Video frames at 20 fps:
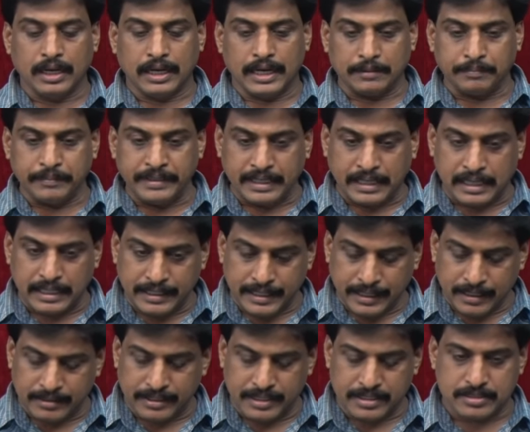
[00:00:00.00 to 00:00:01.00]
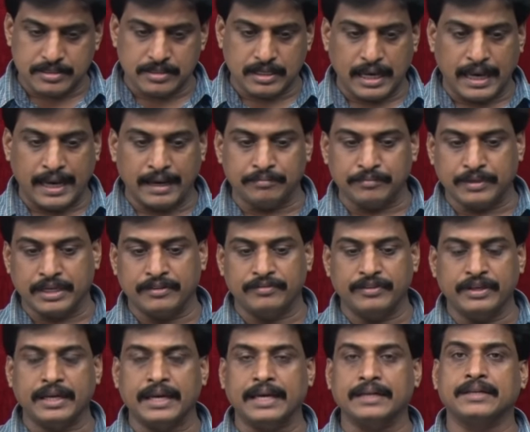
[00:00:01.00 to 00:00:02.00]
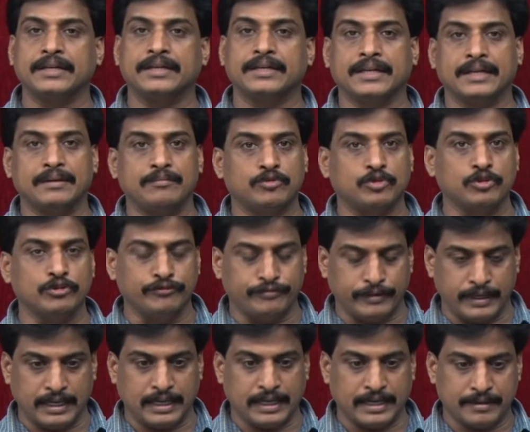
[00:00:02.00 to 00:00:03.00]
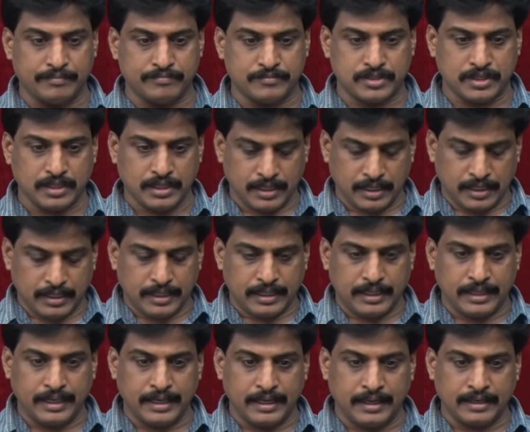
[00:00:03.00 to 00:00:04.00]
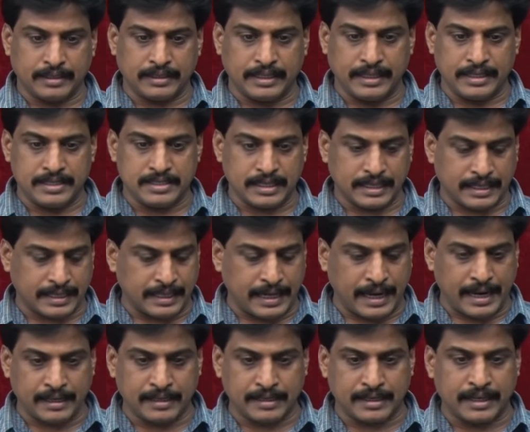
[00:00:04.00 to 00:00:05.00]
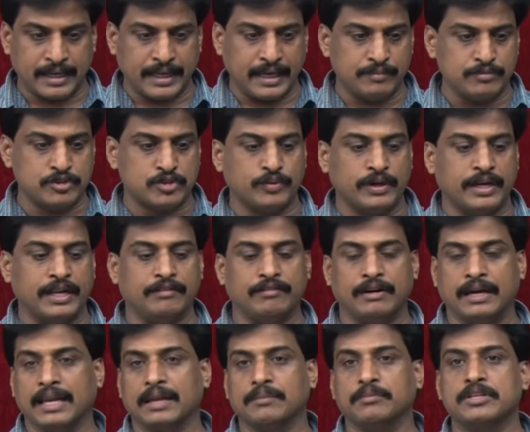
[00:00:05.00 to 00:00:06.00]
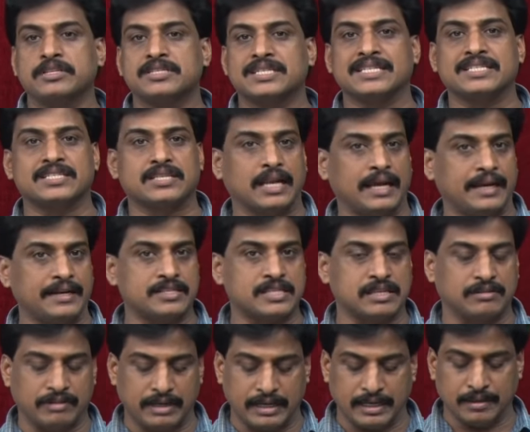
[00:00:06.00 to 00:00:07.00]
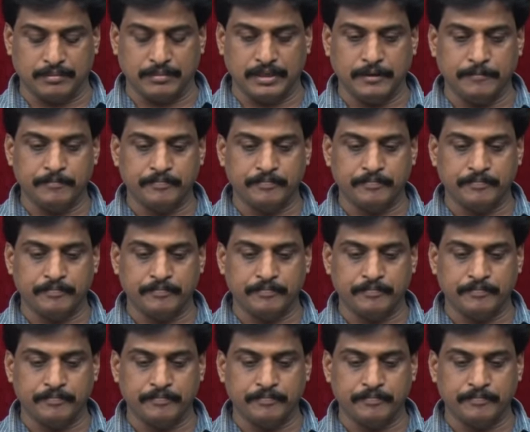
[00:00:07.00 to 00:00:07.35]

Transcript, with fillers: Let me clear this. I am giving at a time 2 file names. Here there is a cat names one available, 6 lines available,